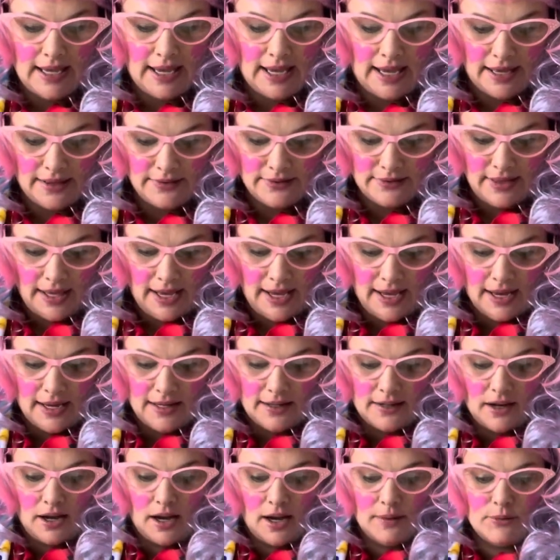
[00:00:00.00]
and
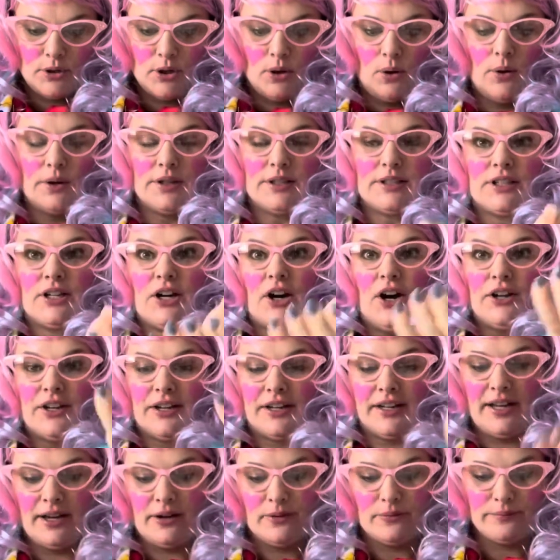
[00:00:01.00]
then I'm going to cut
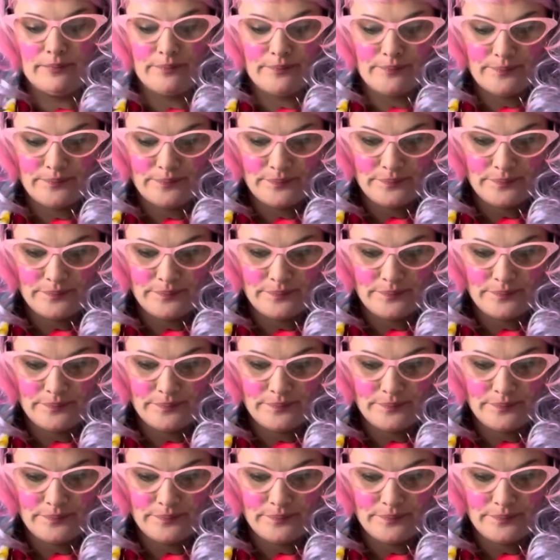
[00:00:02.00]
it out.